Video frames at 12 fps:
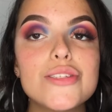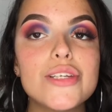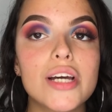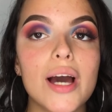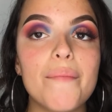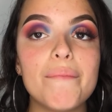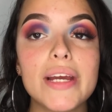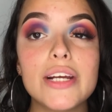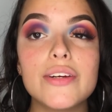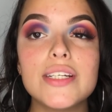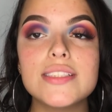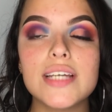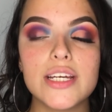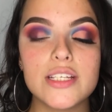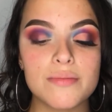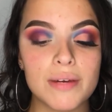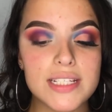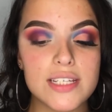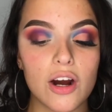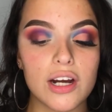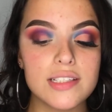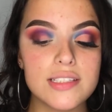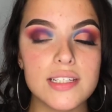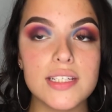To cut my crease, I use my
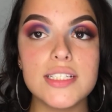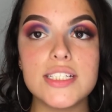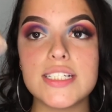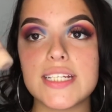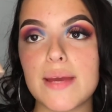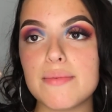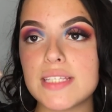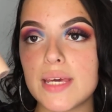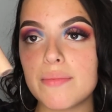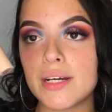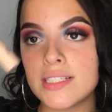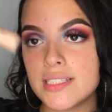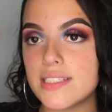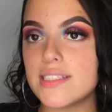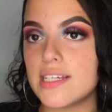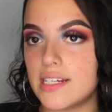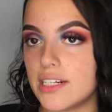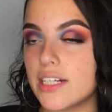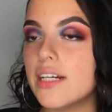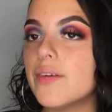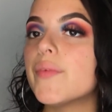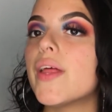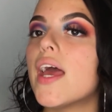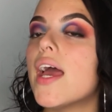Tarte Shape Tape Concealer
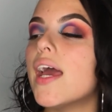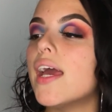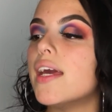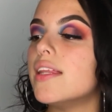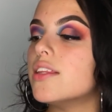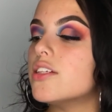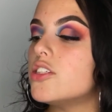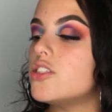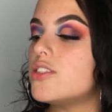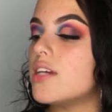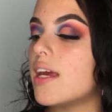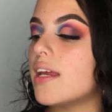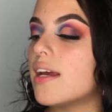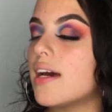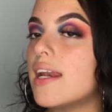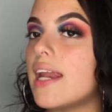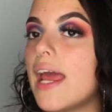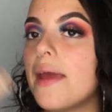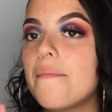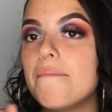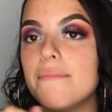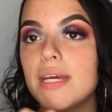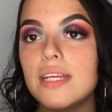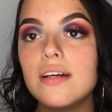in the shade Light
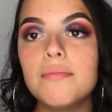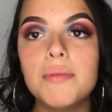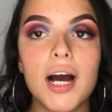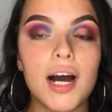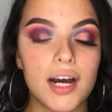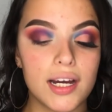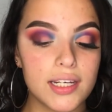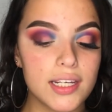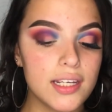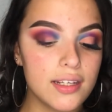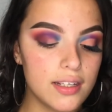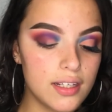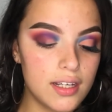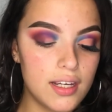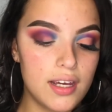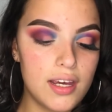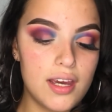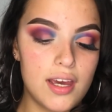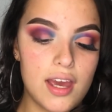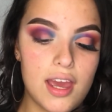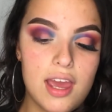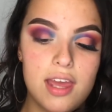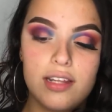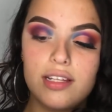Medium Honey,
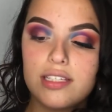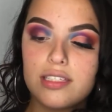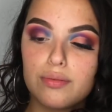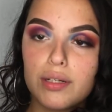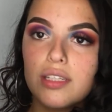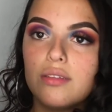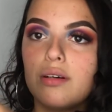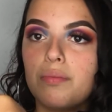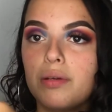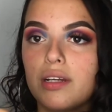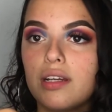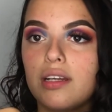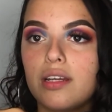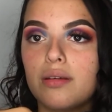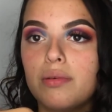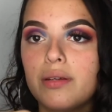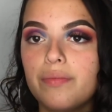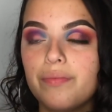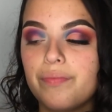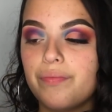and this is what I do. I put a little bit